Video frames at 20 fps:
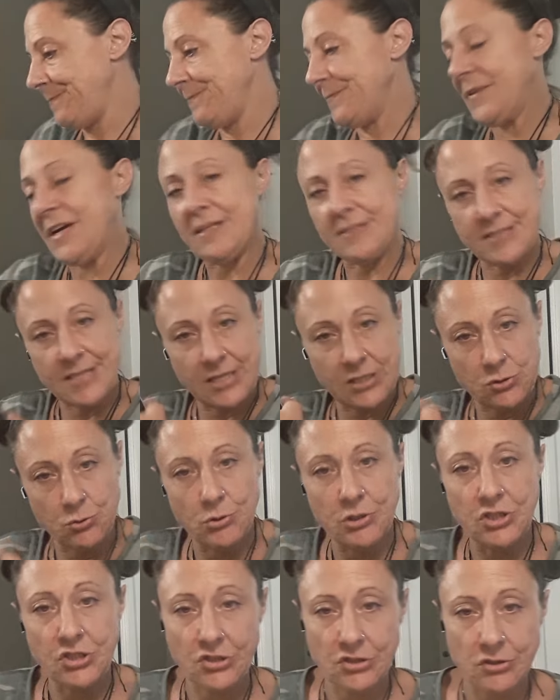As that
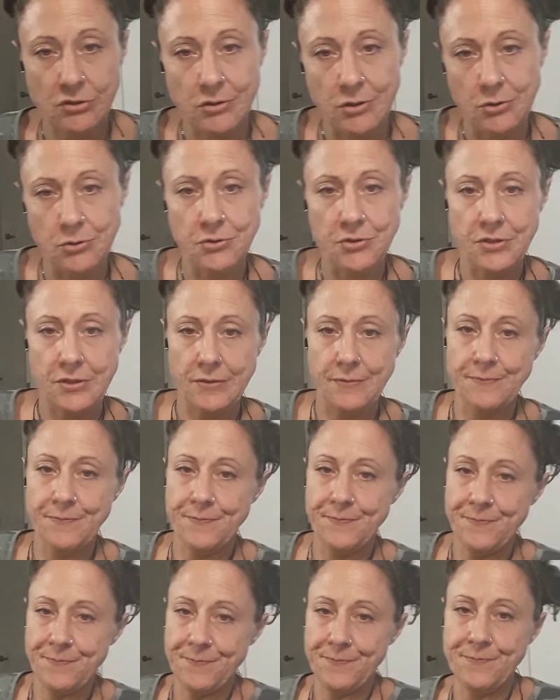door just closed.
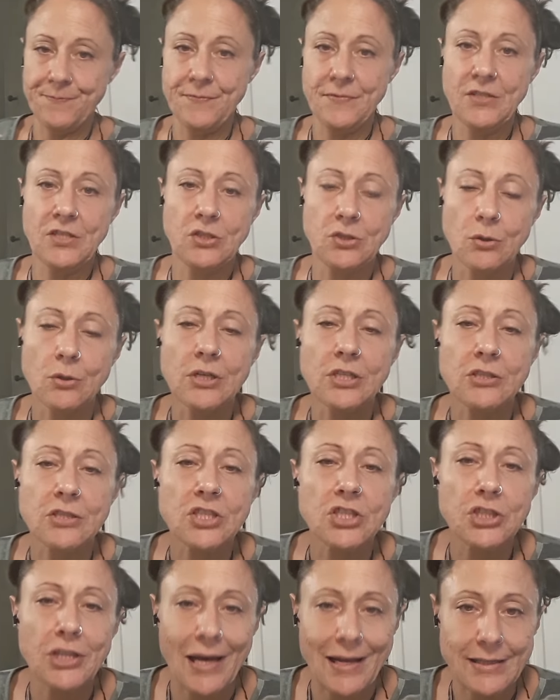The door is
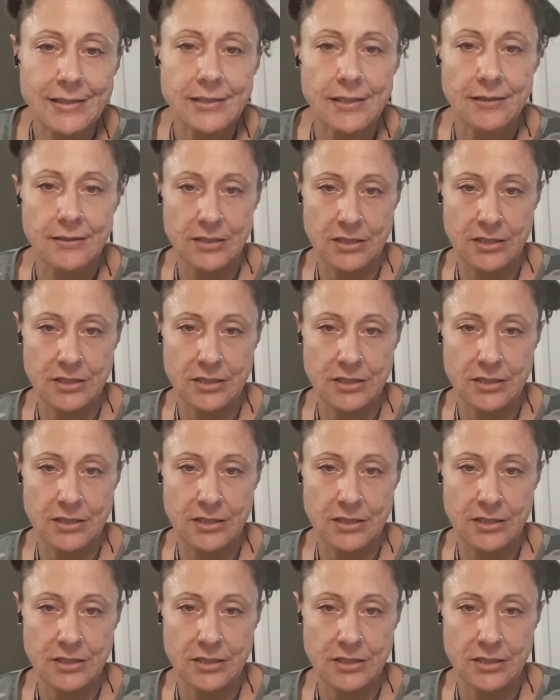shut.